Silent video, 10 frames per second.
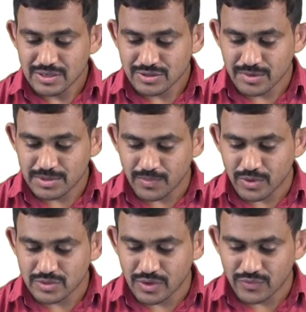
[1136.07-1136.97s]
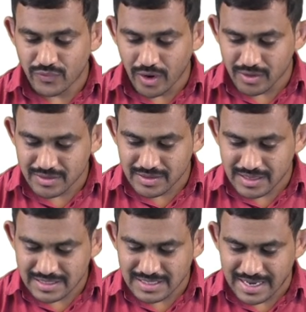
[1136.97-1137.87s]
So if suppose you want to follow
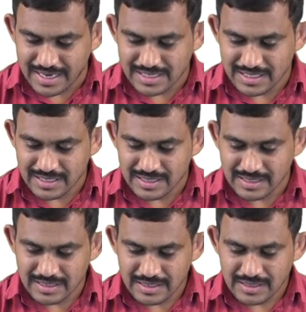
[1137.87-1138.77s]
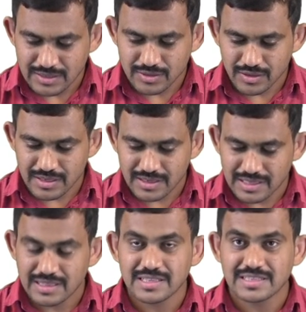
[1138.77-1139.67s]
this direction, so
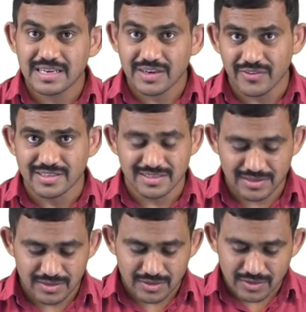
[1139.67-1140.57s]
this is the reverse.